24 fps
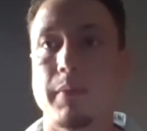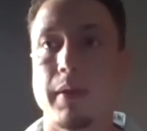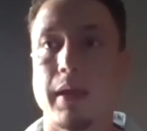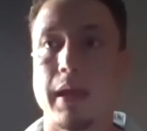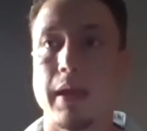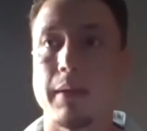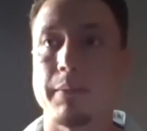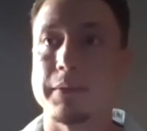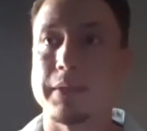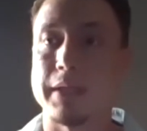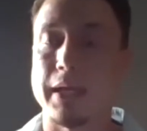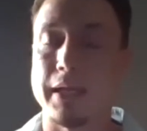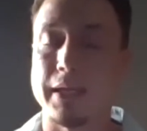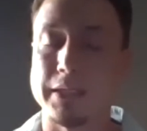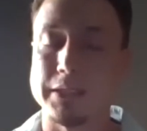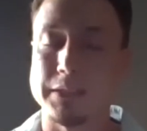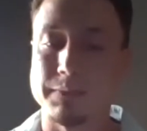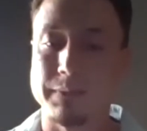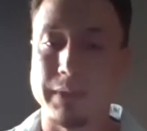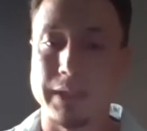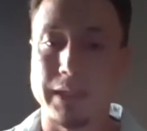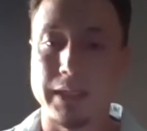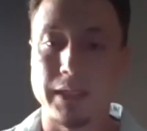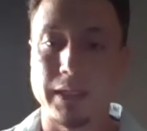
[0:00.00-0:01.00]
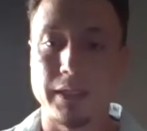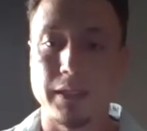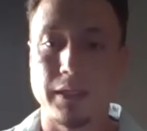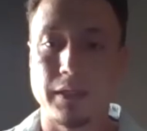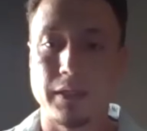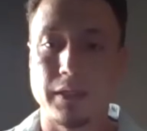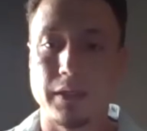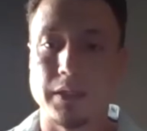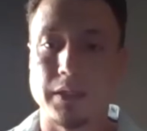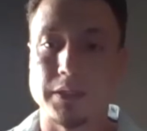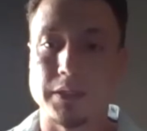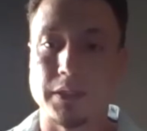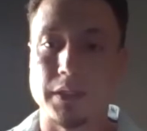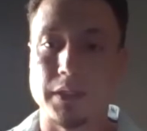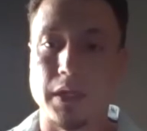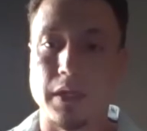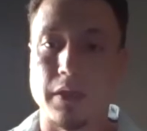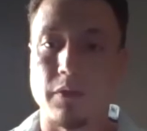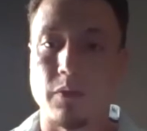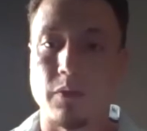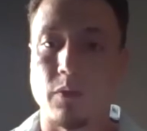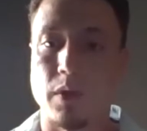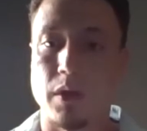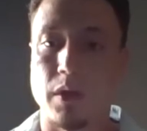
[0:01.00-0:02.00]
Hepatitis B is
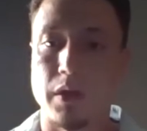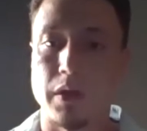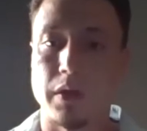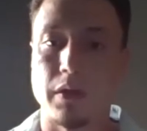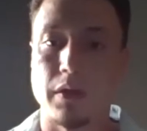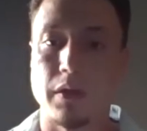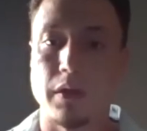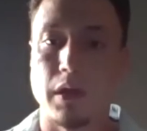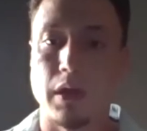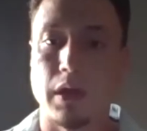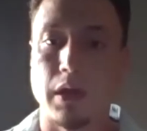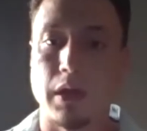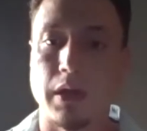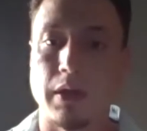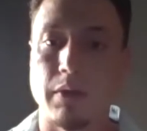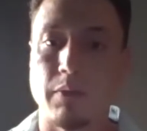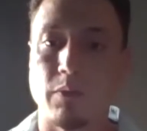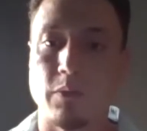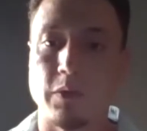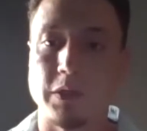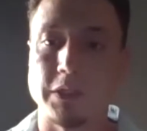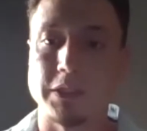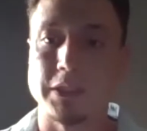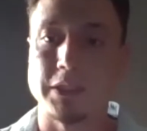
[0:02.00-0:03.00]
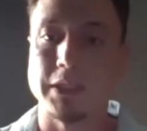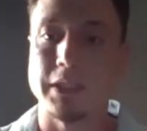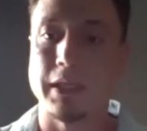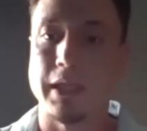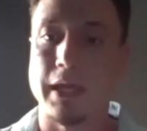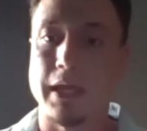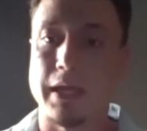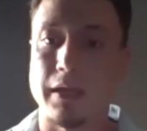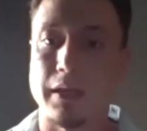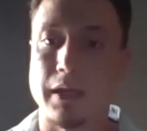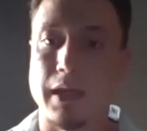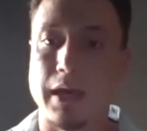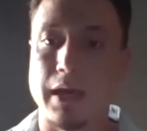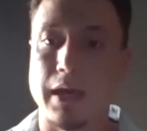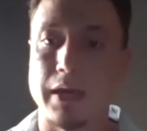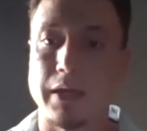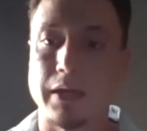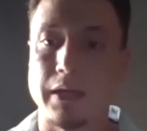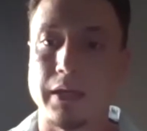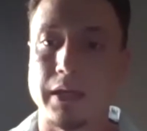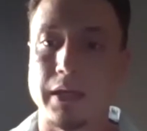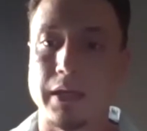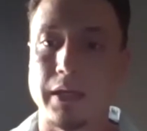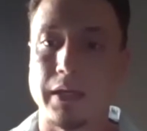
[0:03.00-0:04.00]
another one. We see that a
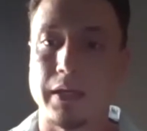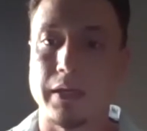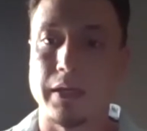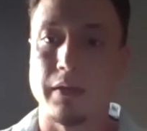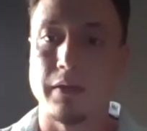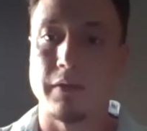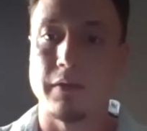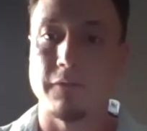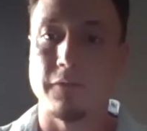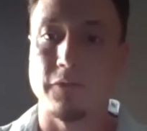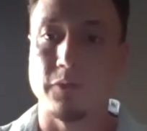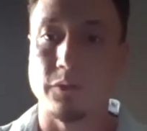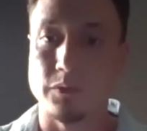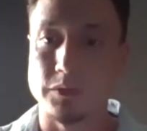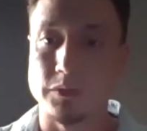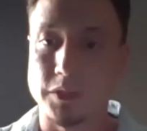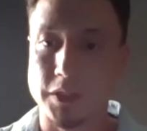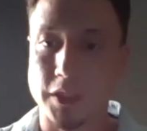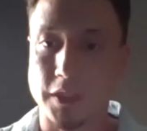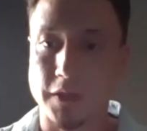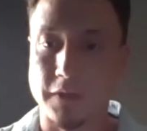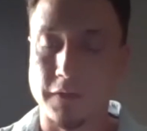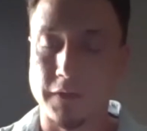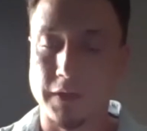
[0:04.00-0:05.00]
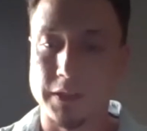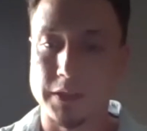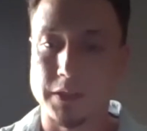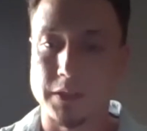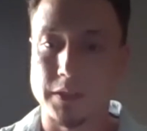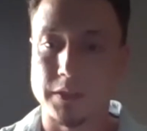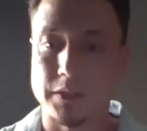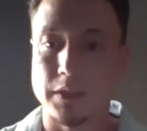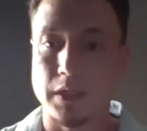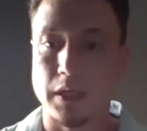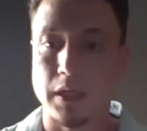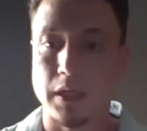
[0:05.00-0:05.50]
lot in food service,